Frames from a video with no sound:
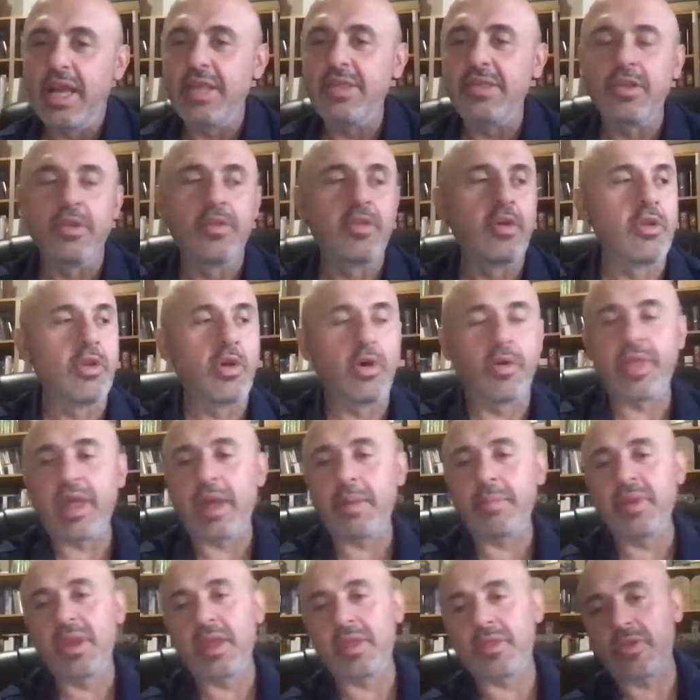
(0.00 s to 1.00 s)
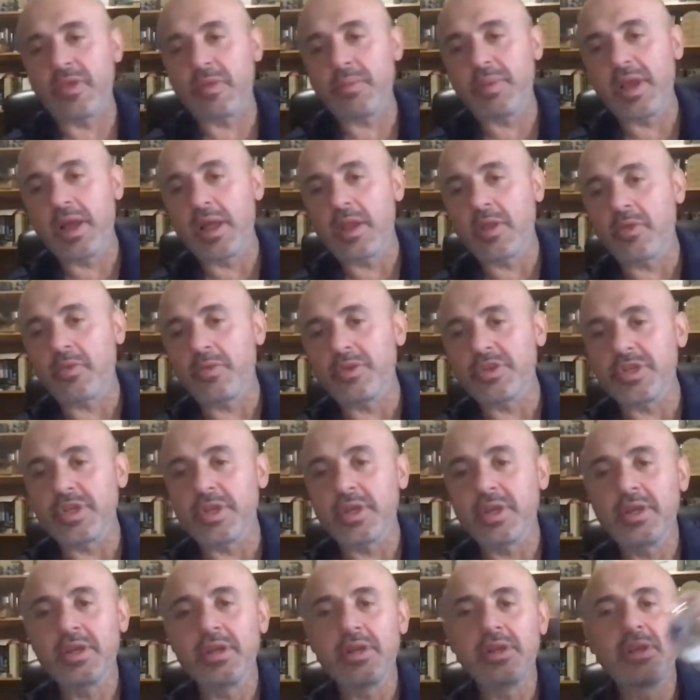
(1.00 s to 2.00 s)
I still don't know what that means, to be honest with
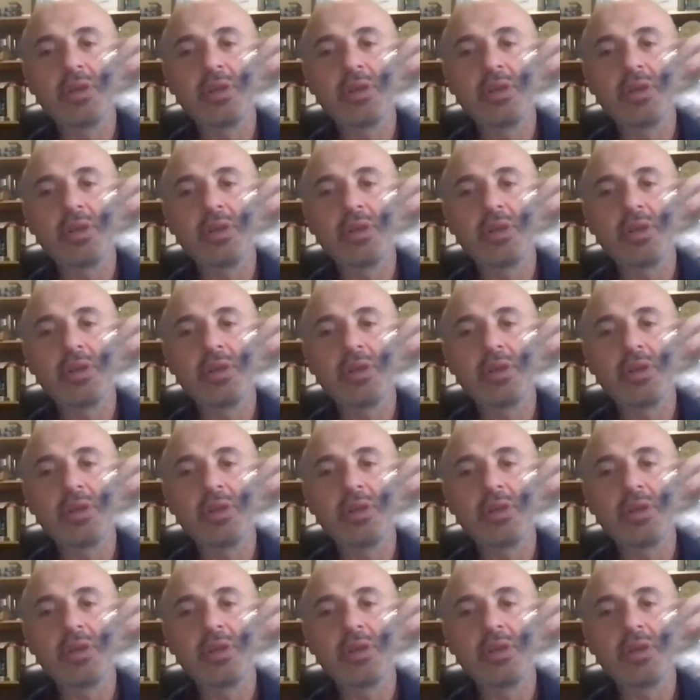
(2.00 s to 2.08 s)
you.